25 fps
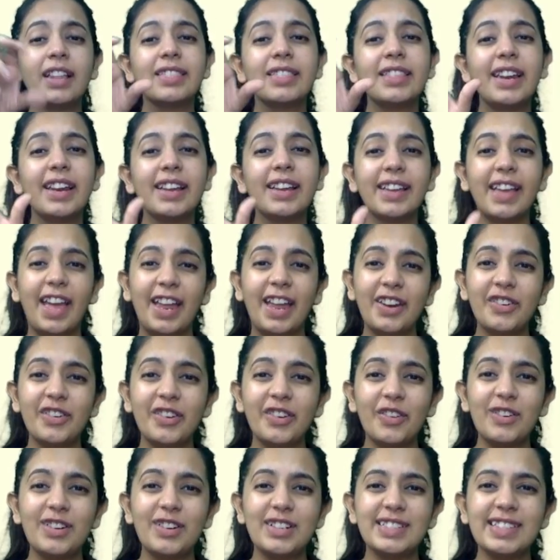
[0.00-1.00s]
then again
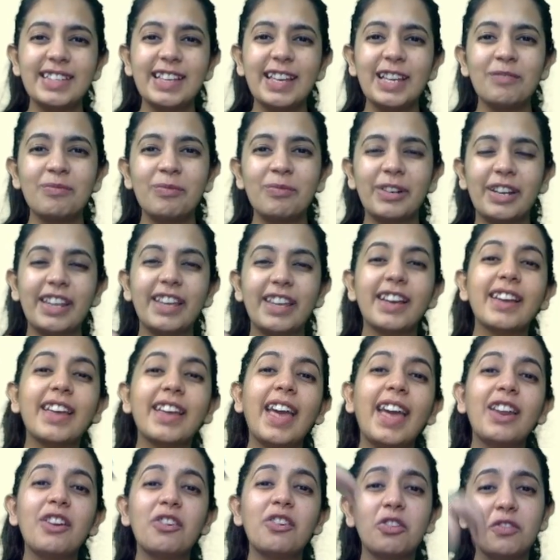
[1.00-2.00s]
reversing it, putting
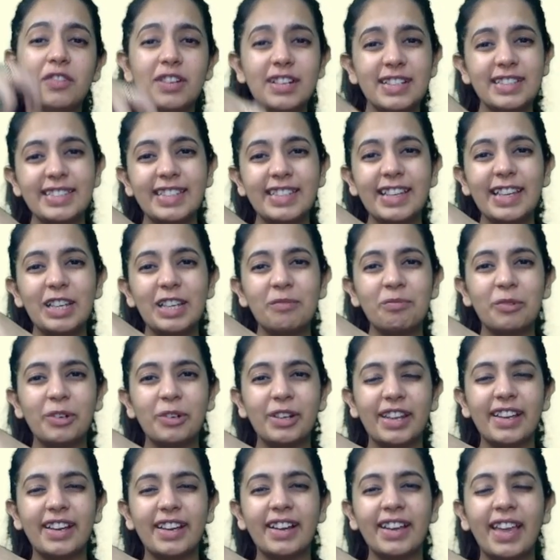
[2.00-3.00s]
again, reversing it,
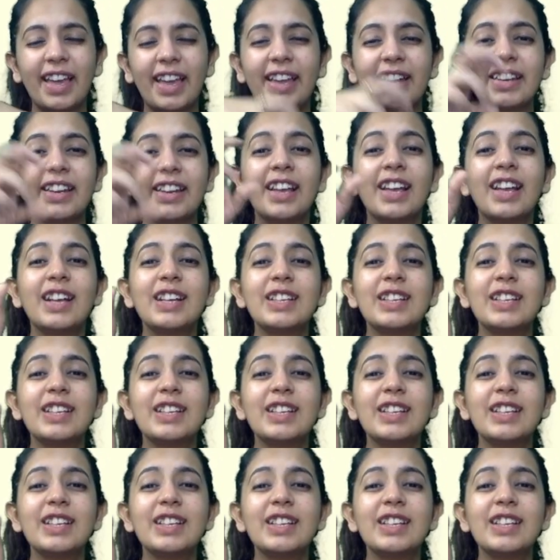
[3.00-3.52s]
putting again.